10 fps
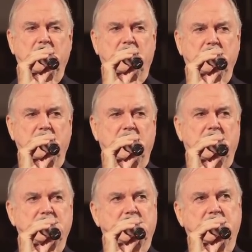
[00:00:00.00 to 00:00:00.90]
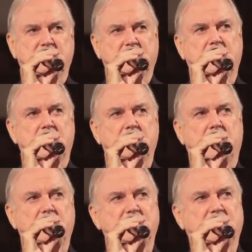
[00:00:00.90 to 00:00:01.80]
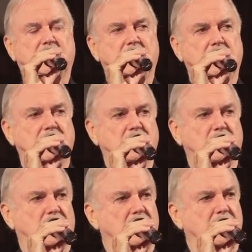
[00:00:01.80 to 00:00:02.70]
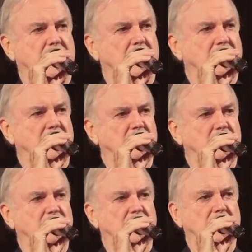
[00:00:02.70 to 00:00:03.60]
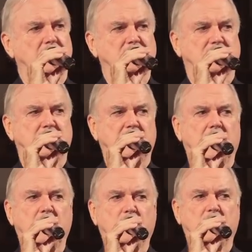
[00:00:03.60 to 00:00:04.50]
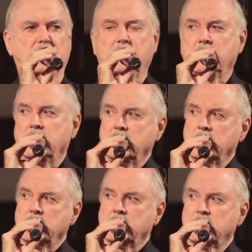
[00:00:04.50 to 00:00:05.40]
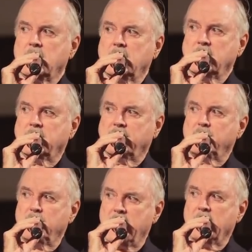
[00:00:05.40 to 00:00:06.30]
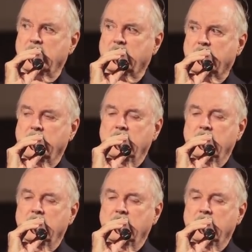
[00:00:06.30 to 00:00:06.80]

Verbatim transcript: and I realized that this guy, Robin Skinner, knew more about human beings than anyone that I'd ever met.